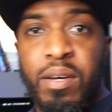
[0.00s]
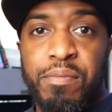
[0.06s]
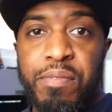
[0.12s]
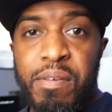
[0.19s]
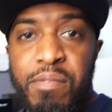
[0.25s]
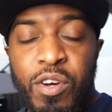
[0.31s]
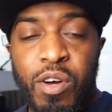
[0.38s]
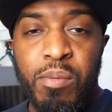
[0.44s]

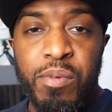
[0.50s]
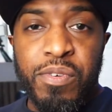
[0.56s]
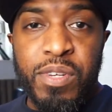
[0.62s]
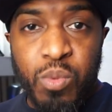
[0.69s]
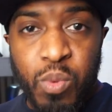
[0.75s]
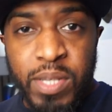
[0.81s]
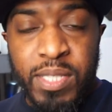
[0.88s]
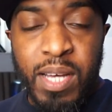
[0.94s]
Favorite comment for
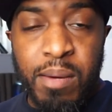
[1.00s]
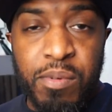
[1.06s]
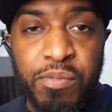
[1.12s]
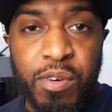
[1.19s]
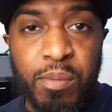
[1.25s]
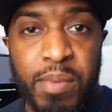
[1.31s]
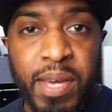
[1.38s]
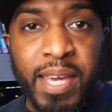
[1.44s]
this week's coming
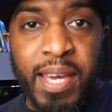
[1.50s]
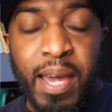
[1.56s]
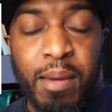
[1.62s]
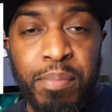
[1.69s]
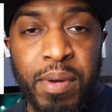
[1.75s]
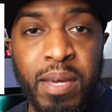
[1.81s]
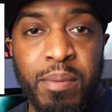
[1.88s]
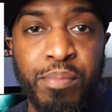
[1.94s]
from
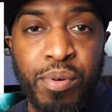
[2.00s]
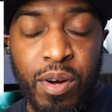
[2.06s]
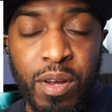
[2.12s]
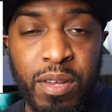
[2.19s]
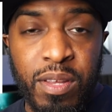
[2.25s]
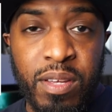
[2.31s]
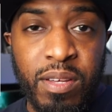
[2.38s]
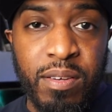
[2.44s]
EAB
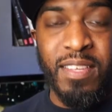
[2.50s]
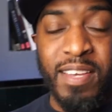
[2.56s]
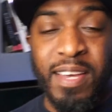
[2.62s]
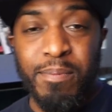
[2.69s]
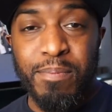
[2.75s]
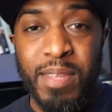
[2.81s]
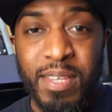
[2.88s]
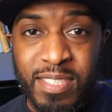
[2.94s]
Prod.
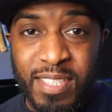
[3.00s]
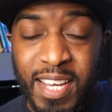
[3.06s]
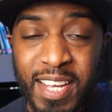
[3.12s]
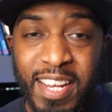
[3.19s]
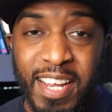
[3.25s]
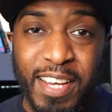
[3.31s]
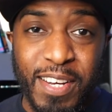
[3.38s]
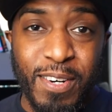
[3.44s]
Yep, that's
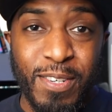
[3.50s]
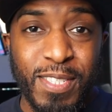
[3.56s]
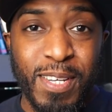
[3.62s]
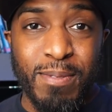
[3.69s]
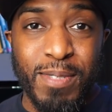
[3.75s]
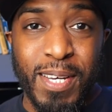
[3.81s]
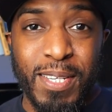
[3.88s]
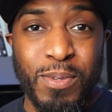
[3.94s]
exactly how it goes
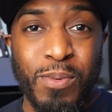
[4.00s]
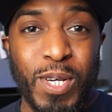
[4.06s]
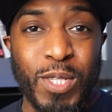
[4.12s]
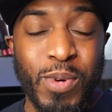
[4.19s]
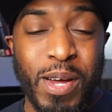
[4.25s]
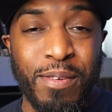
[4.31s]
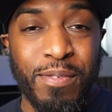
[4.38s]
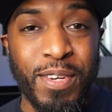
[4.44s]
sometimes. You watch
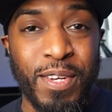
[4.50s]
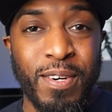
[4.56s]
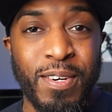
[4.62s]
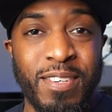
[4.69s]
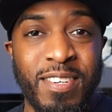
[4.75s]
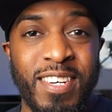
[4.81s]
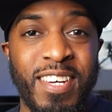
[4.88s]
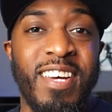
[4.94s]
one video
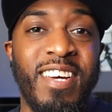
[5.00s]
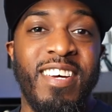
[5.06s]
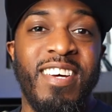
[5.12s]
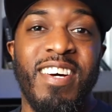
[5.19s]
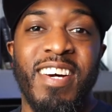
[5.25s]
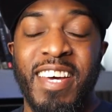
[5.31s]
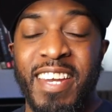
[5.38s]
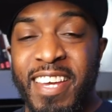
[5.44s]

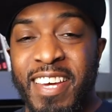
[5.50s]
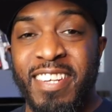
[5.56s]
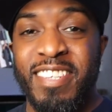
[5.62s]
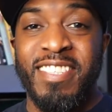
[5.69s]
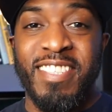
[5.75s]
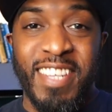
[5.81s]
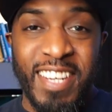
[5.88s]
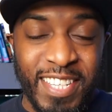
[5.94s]
and then
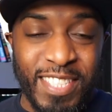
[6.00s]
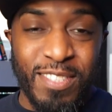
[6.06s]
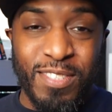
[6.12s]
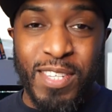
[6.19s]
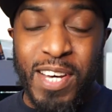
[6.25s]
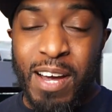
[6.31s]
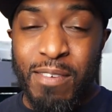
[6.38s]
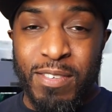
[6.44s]
it leads on
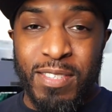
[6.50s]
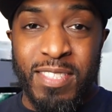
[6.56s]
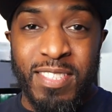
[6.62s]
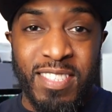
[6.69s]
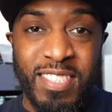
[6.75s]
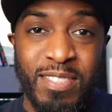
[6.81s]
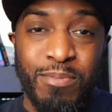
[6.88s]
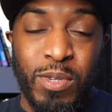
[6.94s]
to
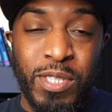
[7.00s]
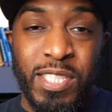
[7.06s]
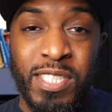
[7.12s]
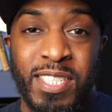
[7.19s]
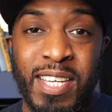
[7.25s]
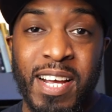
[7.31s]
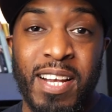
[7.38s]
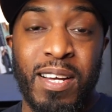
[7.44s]
others, which is
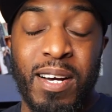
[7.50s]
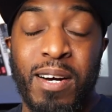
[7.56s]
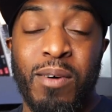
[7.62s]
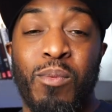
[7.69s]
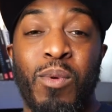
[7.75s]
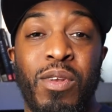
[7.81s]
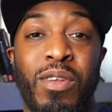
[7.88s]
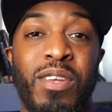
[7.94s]
exactly what I
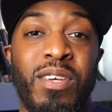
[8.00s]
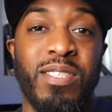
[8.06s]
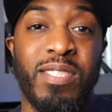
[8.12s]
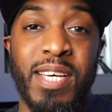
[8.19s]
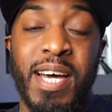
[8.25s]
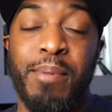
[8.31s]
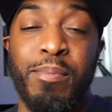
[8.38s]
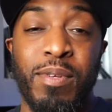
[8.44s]
want
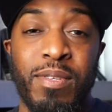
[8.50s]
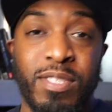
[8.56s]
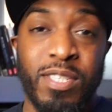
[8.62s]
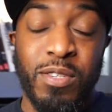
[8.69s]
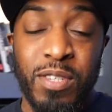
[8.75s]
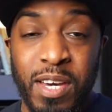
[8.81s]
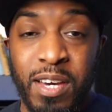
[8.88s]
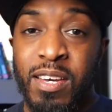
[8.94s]
to happen. So
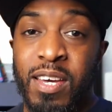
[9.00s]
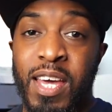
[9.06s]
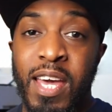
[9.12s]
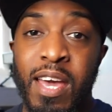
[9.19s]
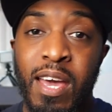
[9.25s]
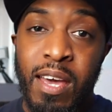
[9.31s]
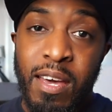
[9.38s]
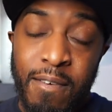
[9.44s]
yeah,
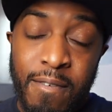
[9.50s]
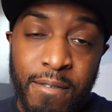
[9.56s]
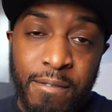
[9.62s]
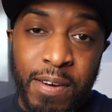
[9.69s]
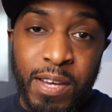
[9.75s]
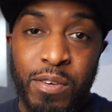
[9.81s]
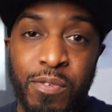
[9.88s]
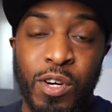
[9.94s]

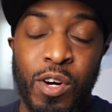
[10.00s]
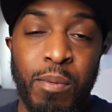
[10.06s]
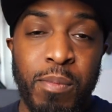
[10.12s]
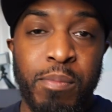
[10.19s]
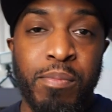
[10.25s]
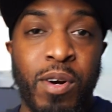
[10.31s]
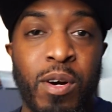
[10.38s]
Thank you for your comment, bro.